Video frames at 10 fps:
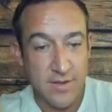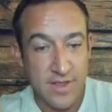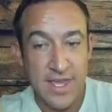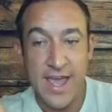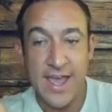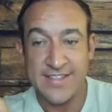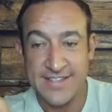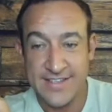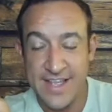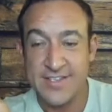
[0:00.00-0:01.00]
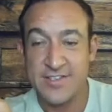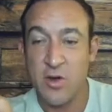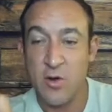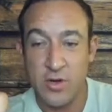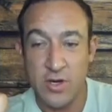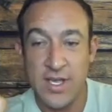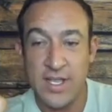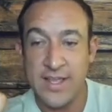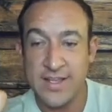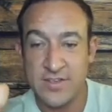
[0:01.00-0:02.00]
Yes, that's so good.
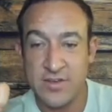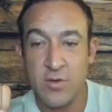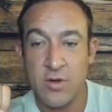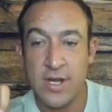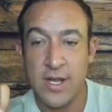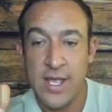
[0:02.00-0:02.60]
Yeah. So good.